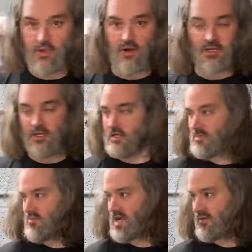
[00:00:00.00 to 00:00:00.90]
I'm going to use the
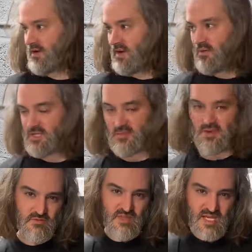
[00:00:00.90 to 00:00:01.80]
printer. I'm going to put some
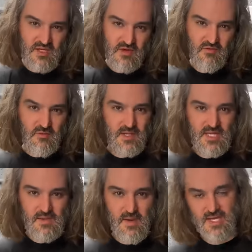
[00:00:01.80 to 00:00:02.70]
big thank you from
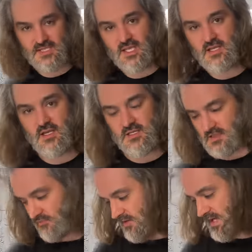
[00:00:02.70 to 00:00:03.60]
eBay stickers,
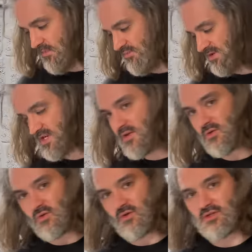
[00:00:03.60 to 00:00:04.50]
and I really appreciate your
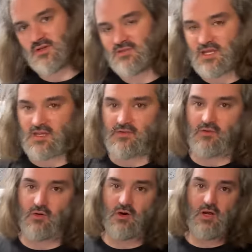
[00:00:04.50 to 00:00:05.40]
order. Thank you
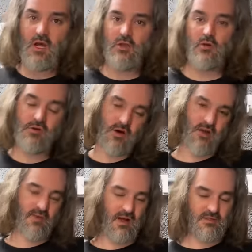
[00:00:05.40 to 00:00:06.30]
for your
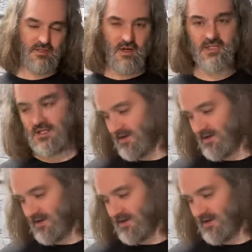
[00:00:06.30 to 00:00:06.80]
£9.99.